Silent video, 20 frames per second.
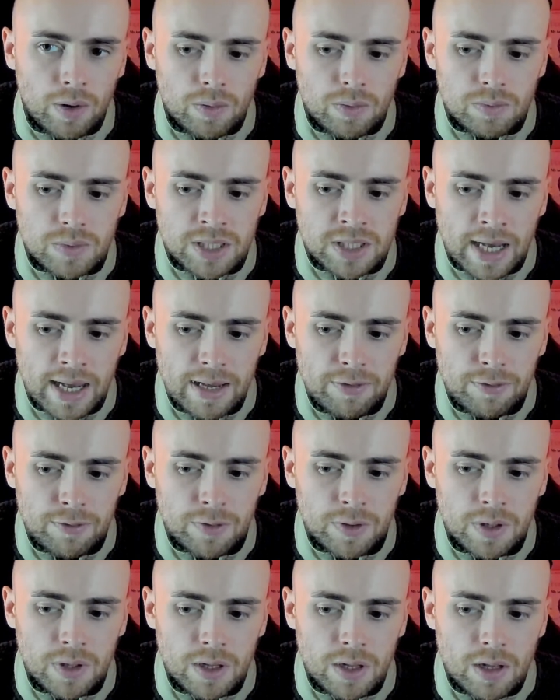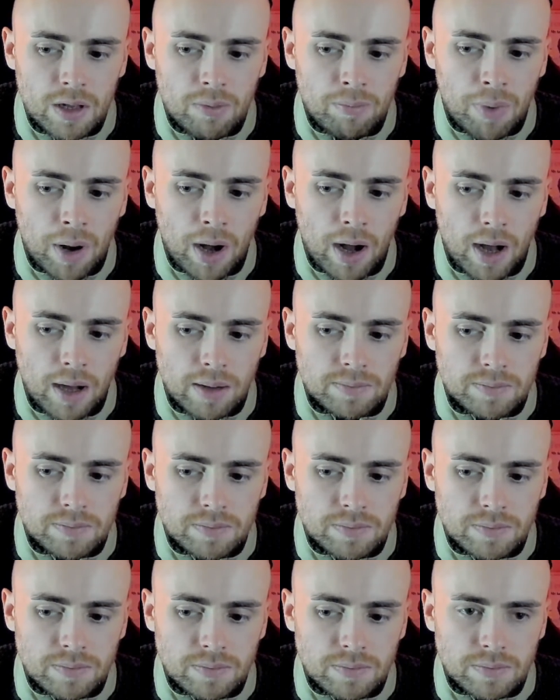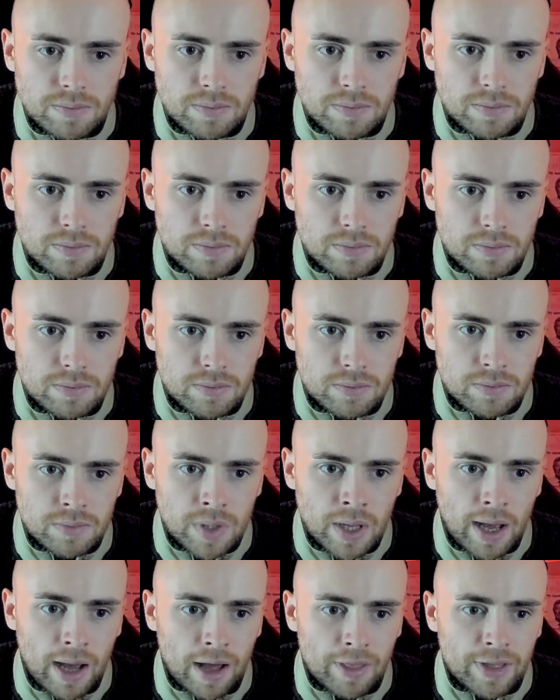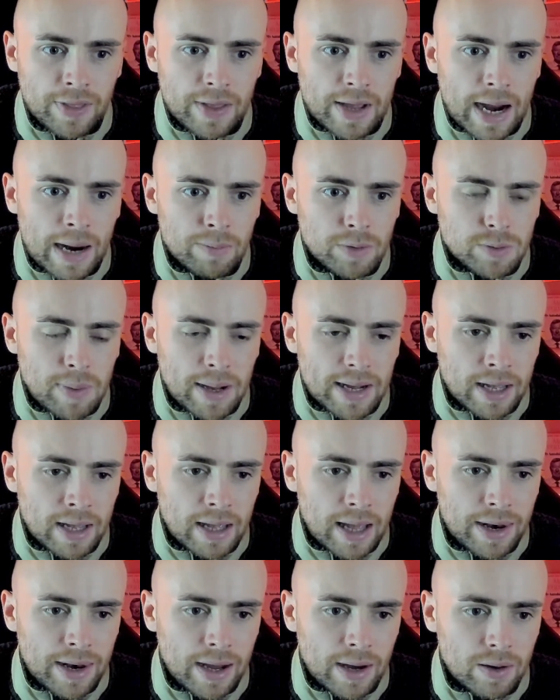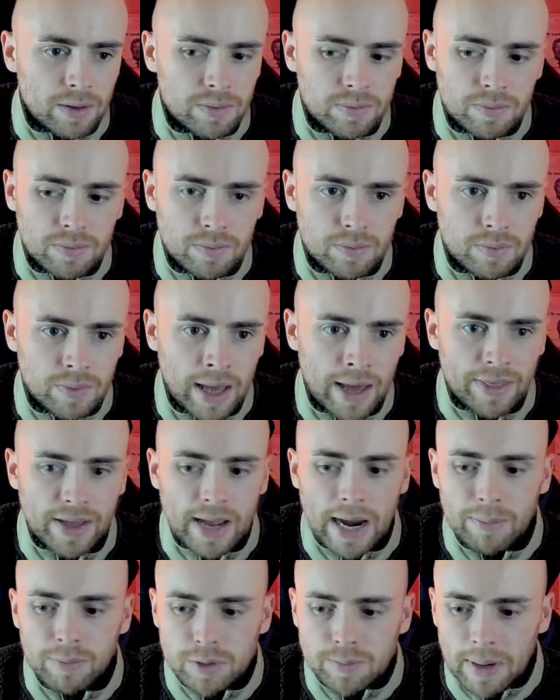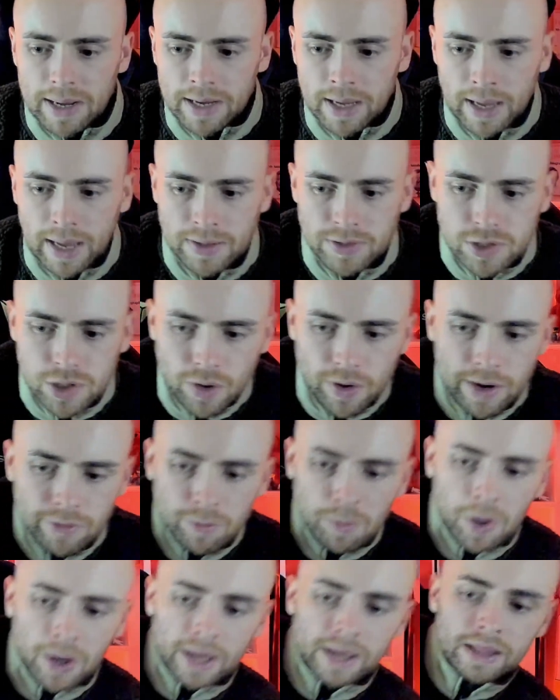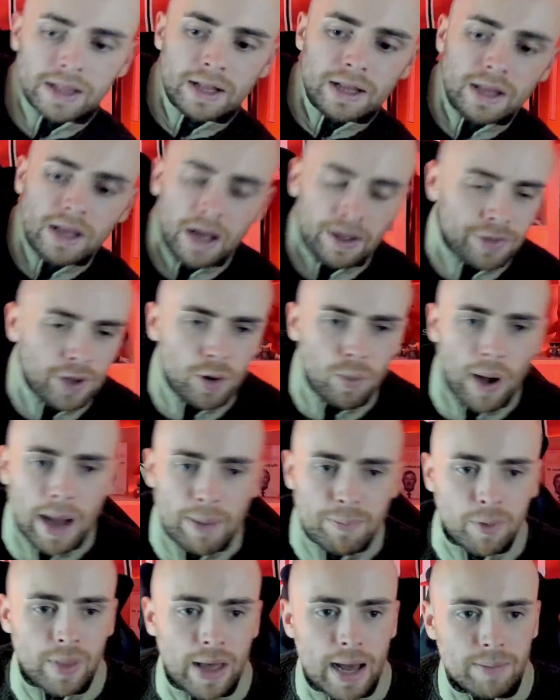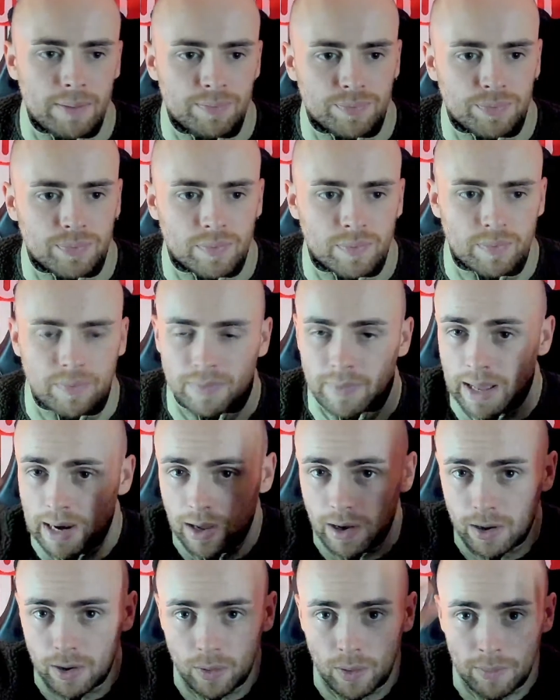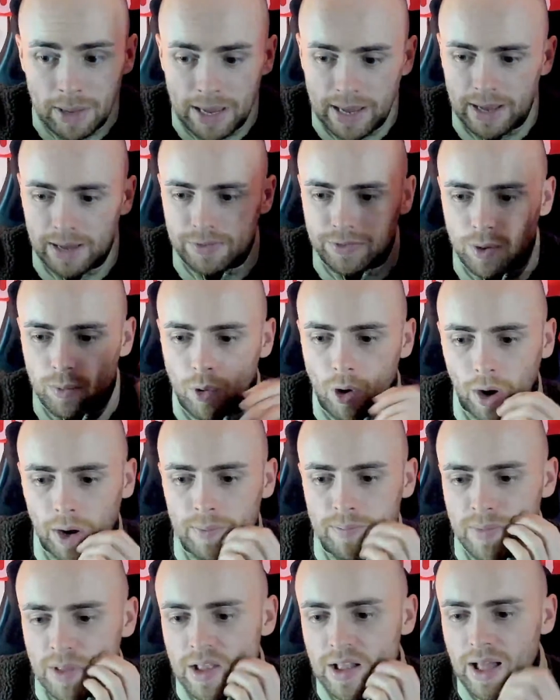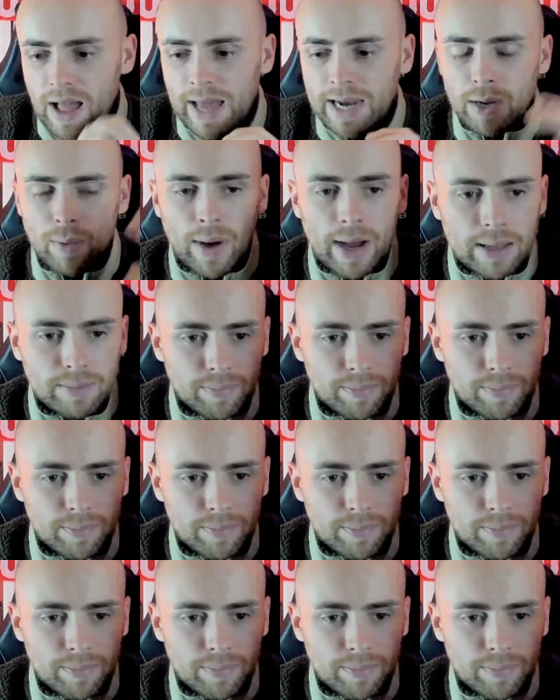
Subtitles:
safe. But, yeah, I think the camera's back again now. Yeah, the camera's back again. Sorry, everybody. Don't know what happened there. Hello, I'm here. Don't worry. Anyway,